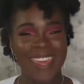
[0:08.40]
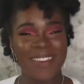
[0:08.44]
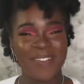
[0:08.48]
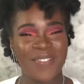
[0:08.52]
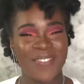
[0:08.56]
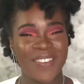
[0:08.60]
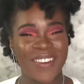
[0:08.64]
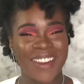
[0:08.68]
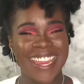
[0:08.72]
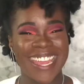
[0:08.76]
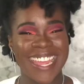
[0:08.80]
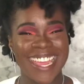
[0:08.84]

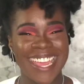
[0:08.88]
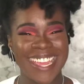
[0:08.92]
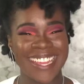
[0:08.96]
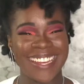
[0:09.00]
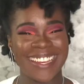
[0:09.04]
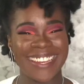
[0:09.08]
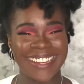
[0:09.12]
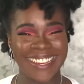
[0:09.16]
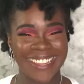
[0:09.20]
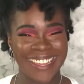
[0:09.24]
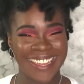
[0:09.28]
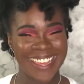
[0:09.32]
friend.
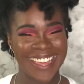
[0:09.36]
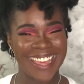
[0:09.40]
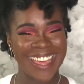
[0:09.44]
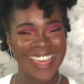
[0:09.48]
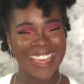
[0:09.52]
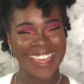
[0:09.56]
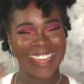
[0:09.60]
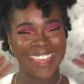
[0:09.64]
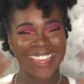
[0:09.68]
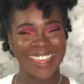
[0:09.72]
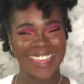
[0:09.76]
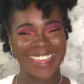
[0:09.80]

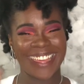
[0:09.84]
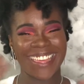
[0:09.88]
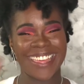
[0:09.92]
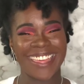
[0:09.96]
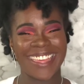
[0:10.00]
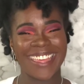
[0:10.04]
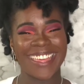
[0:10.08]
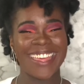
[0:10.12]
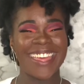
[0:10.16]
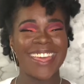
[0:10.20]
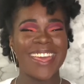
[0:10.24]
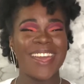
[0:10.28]

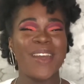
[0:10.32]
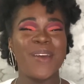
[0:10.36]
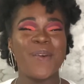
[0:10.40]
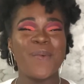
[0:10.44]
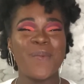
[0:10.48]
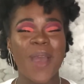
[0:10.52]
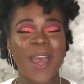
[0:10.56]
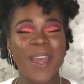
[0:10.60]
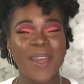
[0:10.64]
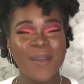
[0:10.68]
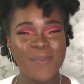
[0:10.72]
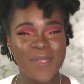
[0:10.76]

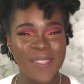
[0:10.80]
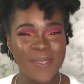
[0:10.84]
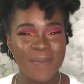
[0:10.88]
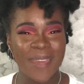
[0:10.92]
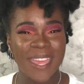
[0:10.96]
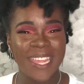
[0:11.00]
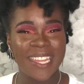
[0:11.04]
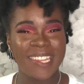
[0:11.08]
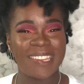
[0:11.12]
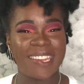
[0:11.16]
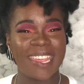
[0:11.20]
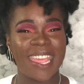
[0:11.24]
Welcome to
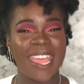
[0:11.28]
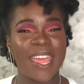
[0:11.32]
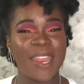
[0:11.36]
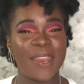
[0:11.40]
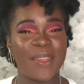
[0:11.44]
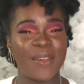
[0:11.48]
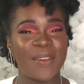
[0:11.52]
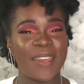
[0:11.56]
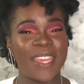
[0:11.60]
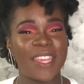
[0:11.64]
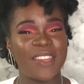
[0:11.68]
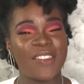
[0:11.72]
my
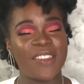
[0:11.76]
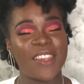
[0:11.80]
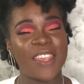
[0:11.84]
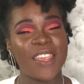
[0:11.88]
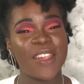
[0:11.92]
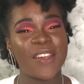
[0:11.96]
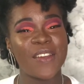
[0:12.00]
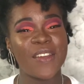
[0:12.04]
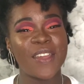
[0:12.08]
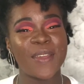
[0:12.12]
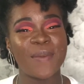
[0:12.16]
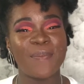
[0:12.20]
channel. It's your
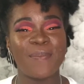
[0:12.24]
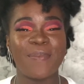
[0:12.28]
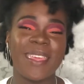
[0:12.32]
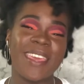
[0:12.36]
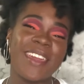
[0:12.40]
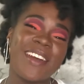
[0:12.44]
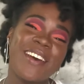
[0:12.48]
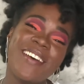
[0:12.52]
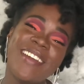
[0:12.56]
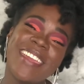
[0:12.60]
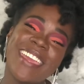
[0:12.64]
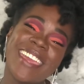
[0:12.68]
girl,
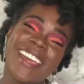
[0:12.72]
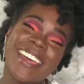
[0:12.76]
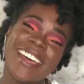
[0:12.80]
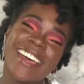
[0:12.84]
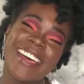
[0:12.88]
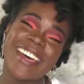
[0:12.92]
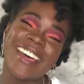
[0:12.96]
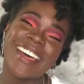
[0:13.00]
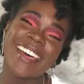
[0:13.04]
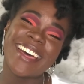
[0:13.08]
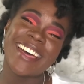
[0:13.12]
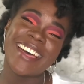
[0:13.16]

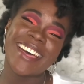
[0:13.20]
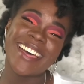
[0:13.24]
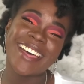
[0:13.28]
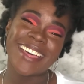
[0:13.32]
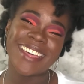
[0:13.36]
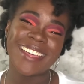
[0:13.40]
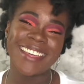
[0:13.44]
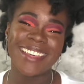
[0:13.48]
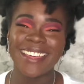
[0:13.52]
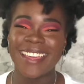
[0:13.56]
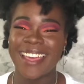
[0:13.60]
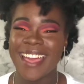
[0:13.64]
Camelia.